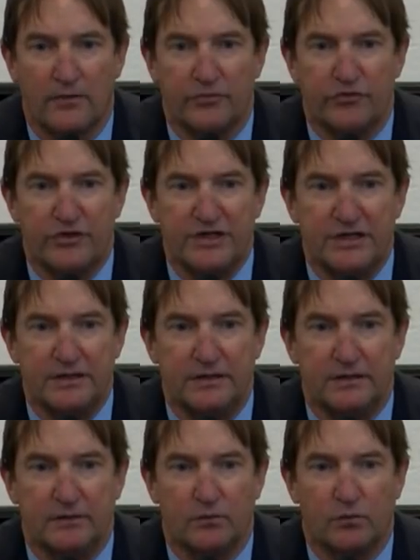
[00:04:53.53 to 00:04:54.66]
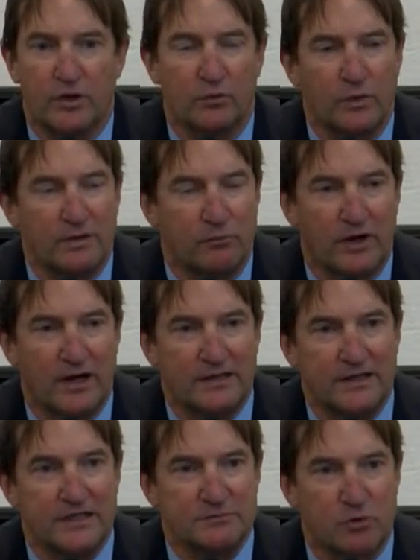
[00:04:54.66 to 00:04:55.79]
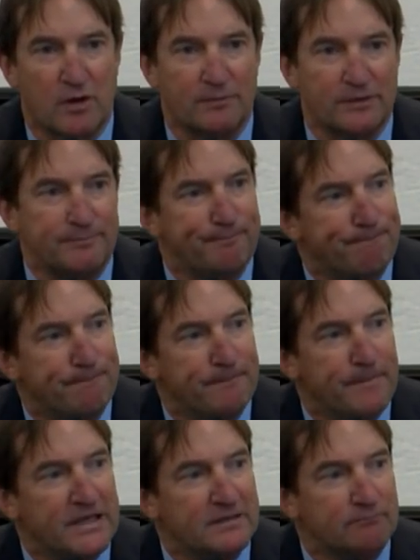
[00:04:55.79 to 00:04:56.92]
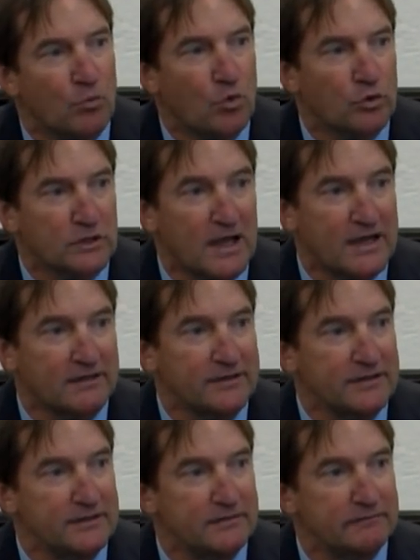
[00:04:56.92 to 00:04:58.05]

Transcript: The runaway bride case probably made it more likely